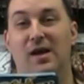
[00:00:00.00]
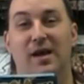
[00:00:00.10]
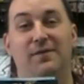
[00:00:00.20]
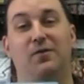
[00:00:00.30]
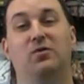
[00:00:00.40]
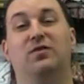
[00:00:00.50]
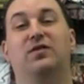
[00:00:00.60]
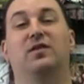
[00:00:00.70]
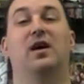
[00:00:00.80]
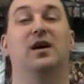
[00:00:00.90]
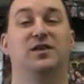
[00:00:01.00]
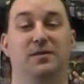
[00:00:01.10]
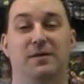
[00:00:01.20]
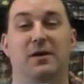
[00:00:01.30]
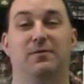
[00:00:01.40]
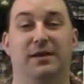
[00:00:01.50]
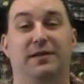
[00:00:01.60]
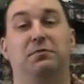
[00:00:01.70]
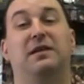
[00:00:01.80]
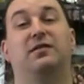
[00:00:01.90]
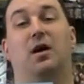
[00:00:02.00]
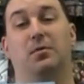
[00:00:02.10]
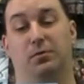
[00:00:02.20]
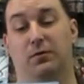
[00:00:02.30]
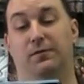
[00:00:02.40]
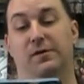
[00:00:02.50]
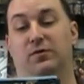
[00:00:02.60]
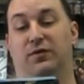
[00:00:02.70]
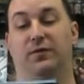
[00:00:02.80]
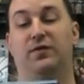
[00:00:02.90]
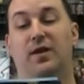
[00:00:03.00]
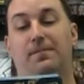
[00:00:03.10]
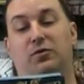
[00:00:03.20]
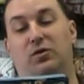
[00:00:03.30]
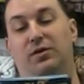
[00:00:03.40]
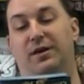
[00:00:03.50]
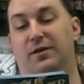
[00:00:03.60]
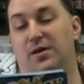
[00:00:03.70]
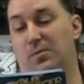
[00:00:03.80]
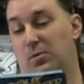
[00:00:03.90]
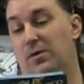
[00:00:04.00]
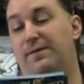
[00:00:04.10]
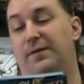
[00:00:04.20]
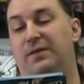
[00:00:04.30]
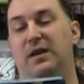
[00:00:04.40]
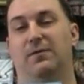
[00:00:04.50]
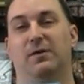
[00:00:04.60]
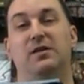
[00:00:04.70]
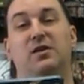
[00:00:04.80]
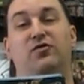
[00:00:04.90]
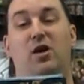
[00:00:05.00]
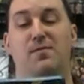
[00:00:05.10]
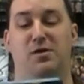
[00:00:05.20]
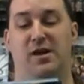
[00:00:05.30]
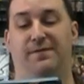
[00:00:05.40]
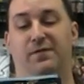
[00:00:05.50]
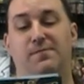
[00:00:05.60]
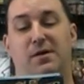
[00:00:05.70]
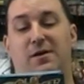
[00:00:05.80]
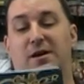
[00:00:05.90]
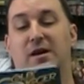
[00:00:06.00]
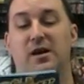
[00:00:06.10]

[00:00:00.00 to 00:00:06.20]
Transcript: Hey folks, Jim here with this week's comic book reviews. First up, Gold Digger #115, written and drawn by Fred Perry.